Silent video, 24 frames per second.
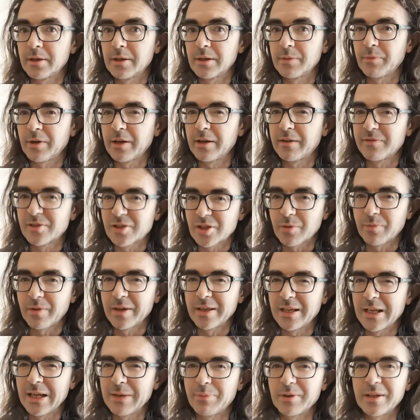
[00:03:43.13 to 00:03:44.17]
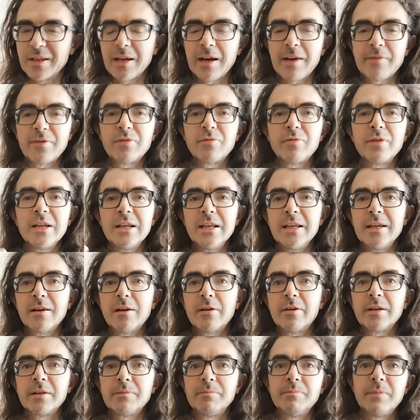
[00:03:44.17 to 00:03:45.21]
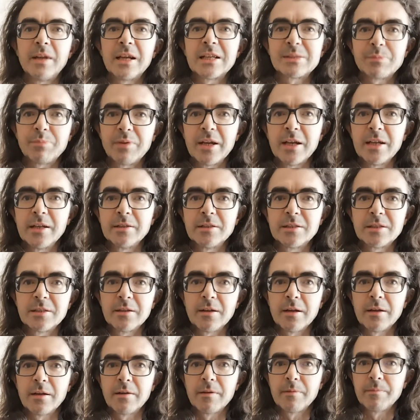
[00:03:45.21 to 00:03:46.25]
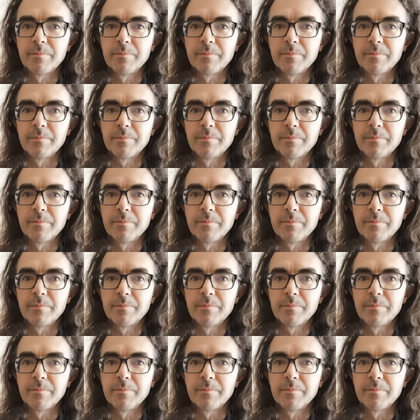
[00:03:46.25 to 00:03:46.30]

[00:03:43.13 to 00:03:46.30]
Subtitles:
They might have some idea, but they haven't really heard it explained,